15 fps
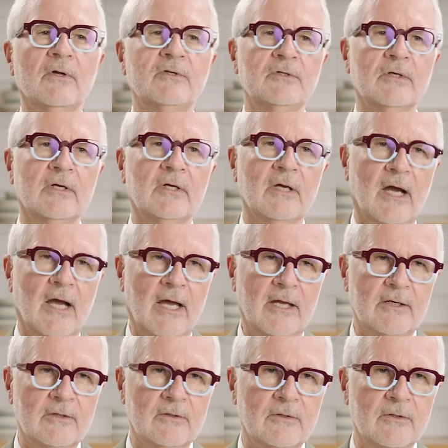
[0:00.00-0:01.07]
What you
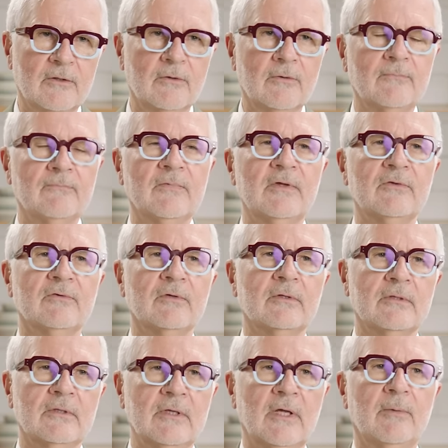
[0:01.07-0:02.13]
gotta do is
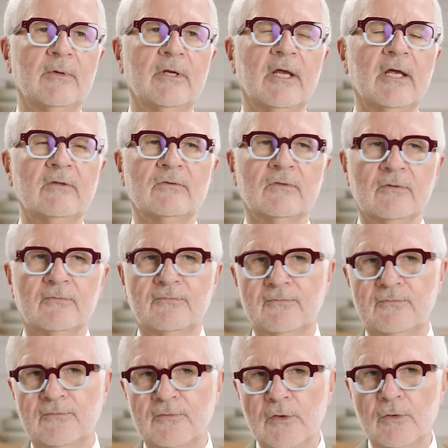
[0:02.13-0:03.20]
eliminate the
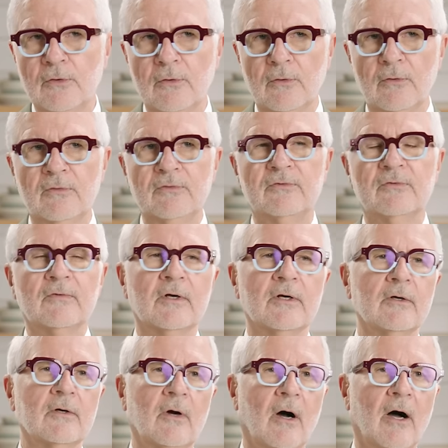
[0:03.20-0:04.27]
foods that
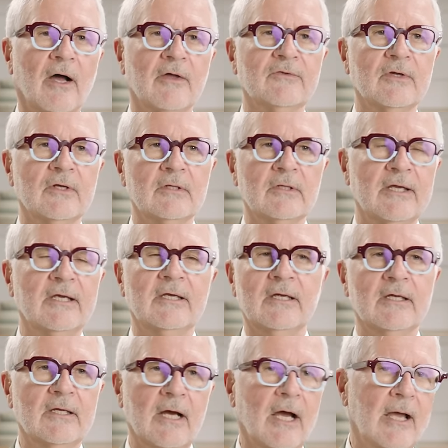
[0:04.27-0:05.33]
are causing
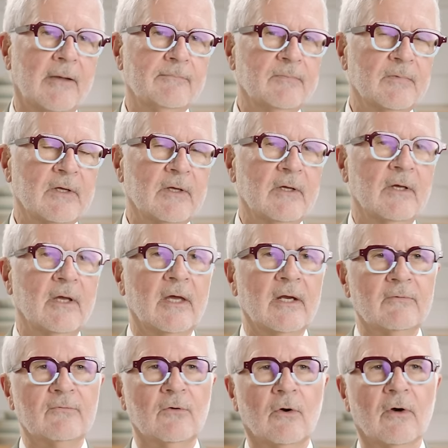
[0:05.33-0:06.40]
leaky gut. And
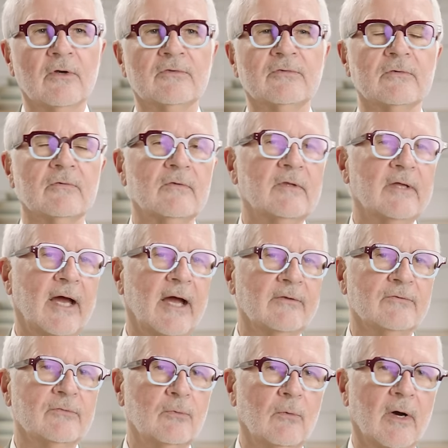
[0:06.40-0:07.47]
of course,
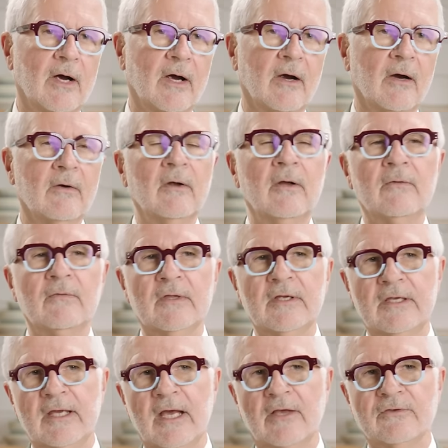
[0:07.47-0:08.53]
that's where the
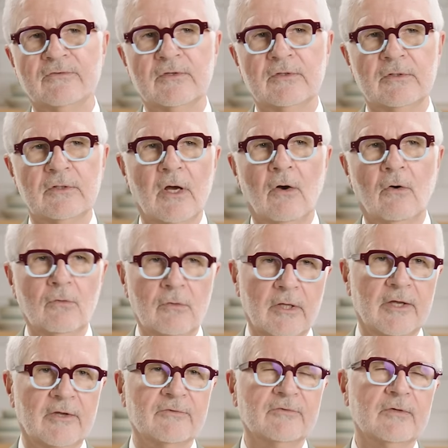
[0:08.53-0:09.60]
yes and no
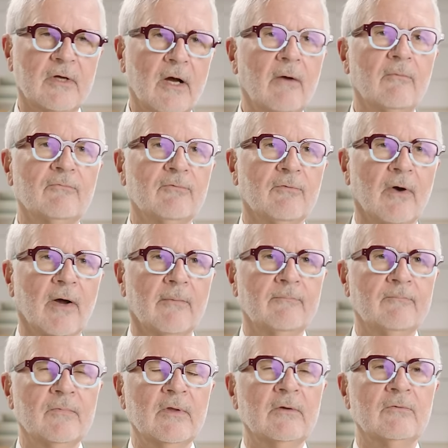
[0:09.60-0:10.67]
list come
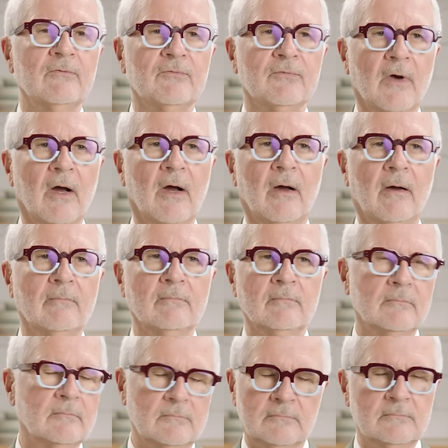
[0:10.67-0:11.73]
from
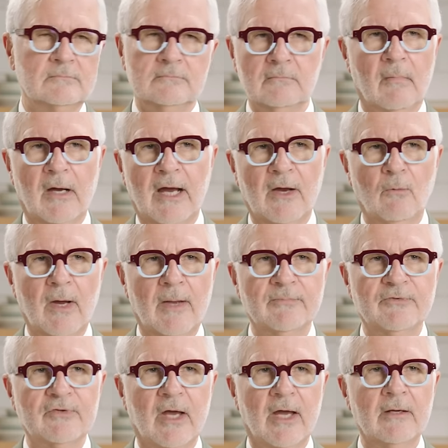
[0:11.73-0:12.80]
my
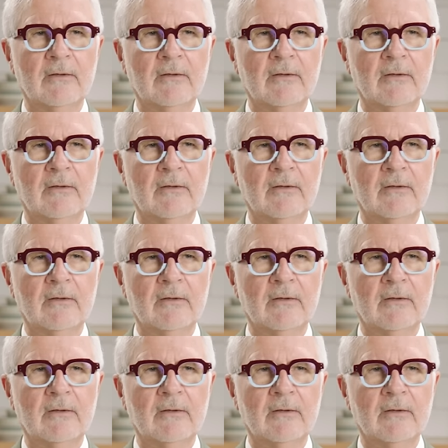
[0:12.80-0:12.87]
website.